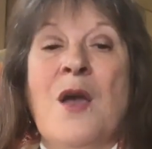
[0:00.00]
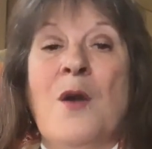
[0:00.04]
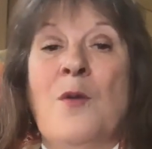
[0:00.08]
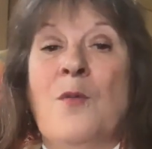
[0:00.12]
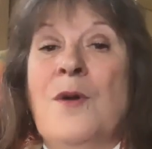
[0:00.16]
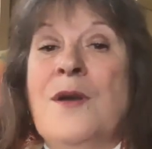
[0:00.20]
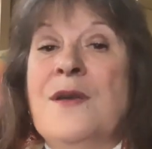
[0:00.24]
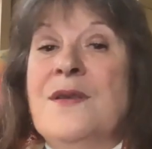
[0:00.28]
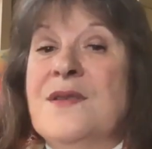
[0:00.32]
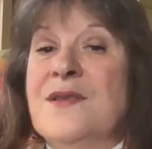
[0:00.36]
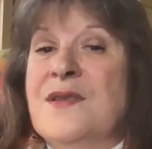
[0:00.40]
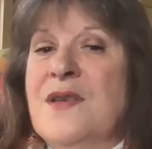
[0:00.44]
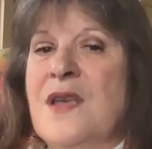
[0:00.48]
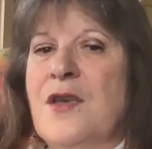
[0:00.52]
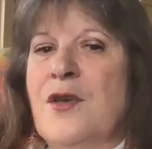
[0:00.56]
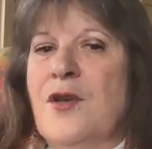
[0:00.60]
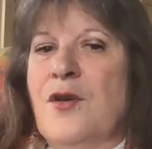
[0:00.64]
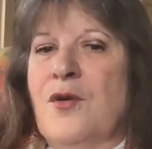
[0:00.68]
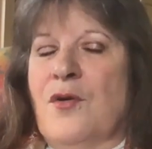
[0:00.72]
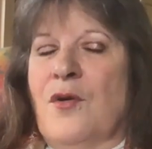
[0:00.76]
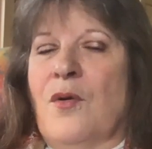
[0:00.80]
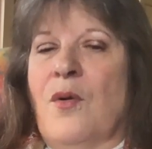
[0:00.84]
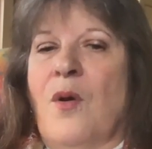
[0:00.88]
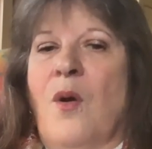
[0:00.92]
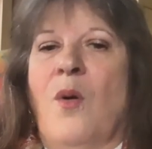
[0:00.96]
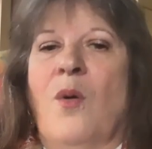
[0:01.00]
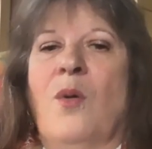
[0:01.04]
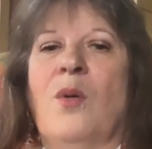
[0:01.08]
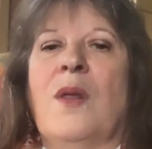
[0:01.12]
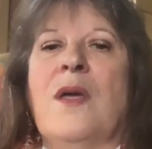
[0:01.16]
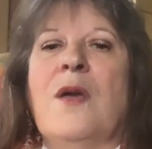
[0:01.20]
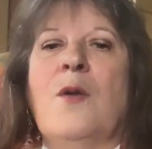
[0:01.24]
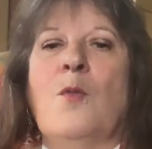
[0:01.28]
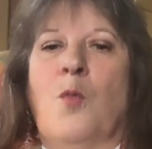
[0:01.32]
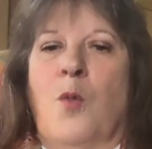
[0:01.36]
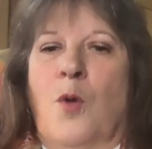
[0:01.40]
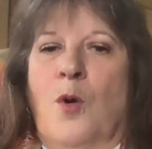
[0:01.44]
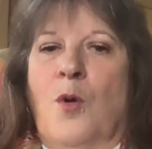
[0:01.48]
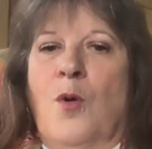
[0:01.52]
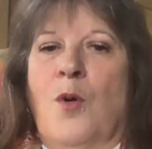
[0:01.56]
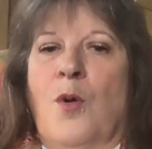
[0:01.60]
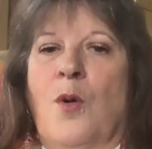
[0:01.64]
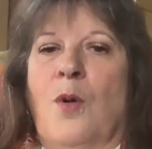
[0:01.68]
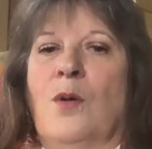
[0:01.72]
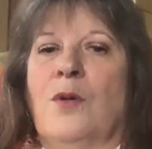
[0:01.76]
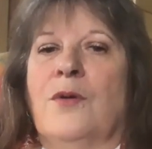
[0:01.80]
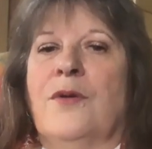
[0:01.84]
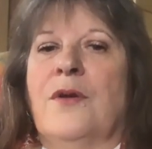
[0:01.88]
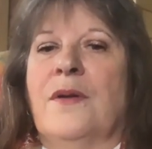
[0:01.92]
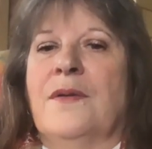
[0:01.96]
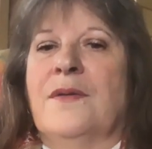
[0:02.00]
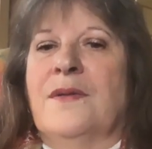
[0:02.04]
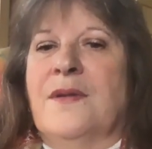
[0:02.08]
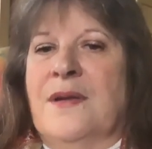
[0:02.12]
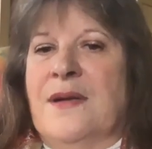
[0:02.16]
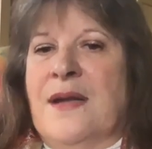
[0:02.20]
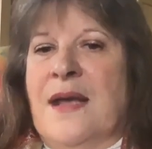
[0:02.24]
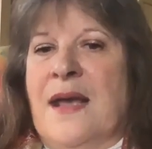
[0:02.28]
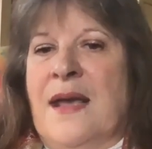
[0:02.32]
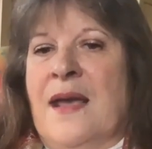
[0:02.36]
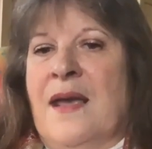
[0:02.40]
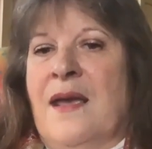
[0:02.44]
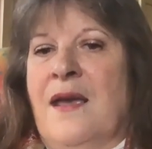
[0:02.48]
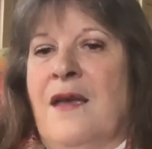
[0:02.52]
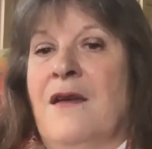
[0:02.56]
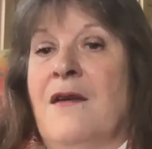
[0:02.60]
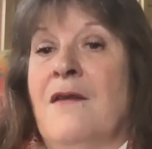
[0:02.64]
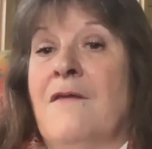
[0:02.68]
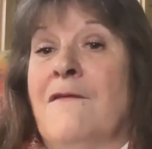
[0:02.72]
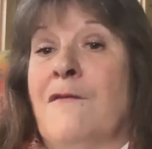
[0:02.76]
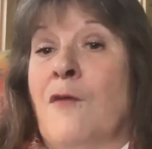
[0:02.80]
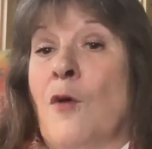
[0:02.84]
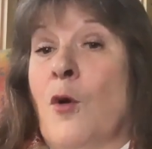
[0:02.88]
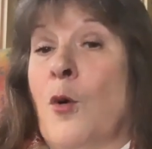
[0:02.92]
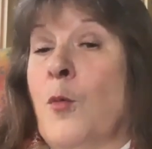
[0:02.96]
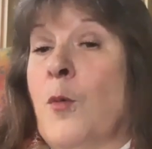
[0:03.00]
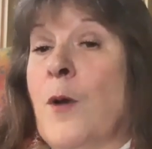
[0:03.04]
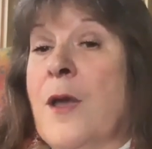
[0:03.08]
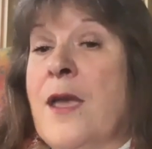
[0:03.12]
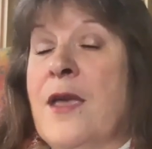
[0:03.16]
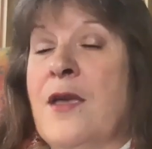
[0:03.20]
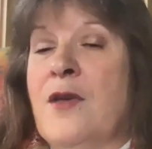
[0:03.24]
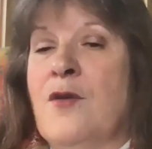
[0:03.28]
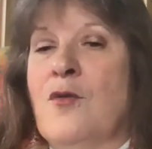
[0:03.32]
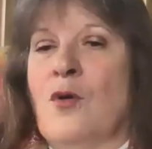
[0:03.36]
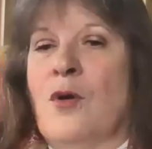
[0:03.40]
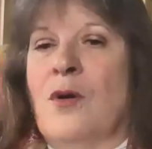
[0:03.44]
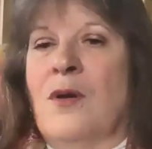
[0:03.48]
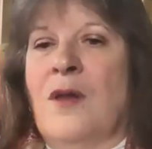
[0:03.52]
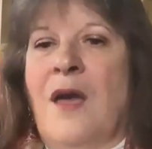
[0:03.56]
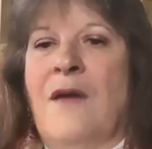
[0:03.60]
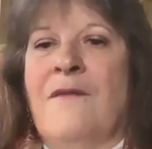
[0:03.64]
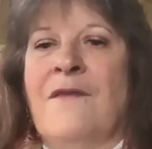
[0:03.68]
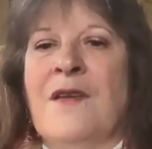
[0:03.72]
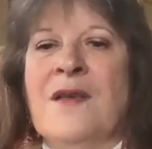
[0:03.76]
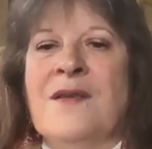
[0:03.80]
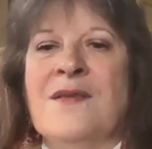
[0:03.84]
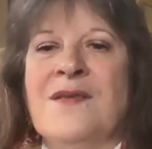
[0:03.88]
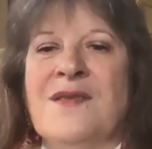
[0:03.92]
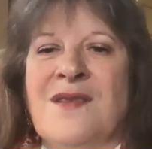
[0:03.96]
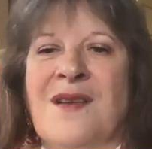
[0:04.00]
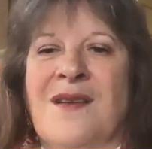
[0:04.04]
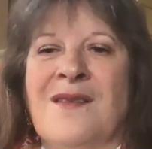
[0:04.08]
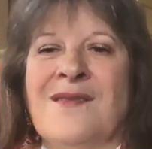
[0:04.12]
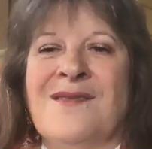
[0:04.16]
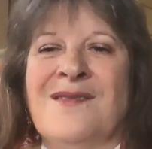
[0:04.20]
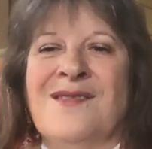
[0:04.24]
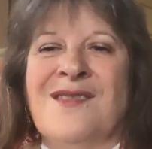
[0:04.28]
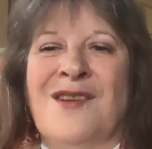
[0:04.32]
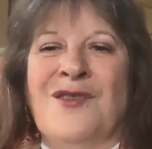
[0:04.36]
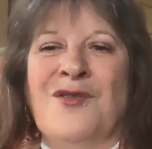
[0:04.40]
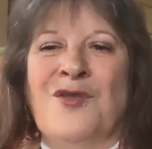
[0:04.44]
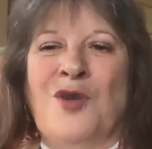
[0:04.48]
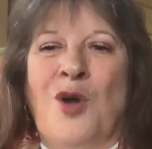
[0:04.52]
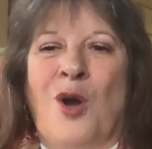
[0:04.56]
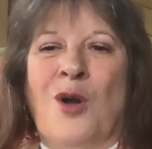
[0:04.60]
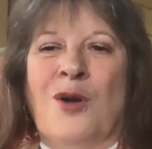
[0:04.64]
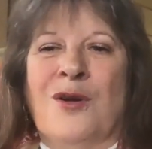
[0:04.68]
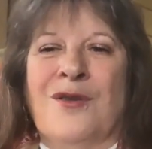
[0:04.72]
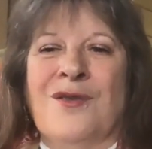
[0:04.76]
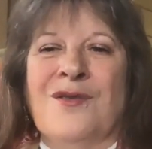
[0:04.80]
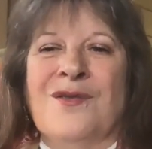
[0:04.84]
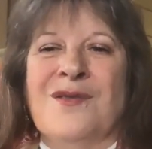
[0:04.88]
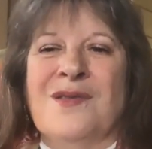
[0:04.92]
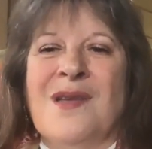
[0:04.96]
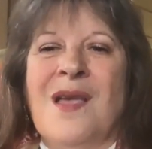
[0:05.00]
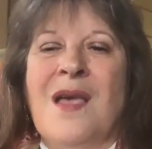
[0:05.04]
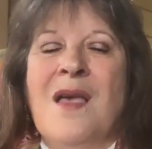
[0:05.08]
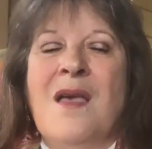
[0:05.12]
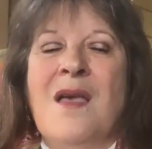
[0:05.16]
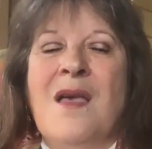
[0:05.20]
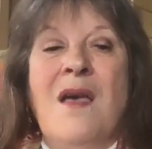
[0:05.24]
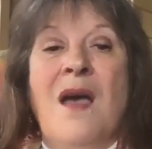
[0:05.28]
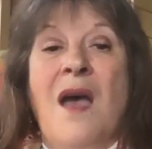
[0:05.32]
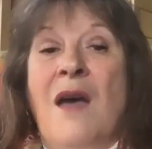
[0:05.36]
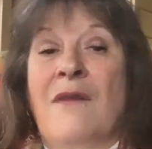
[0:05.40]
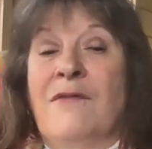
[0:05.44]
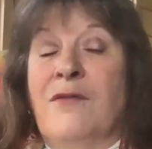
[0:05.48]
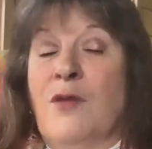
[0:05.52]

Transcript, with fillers: we seek your holy world today, for we, your loving sons and daughters, have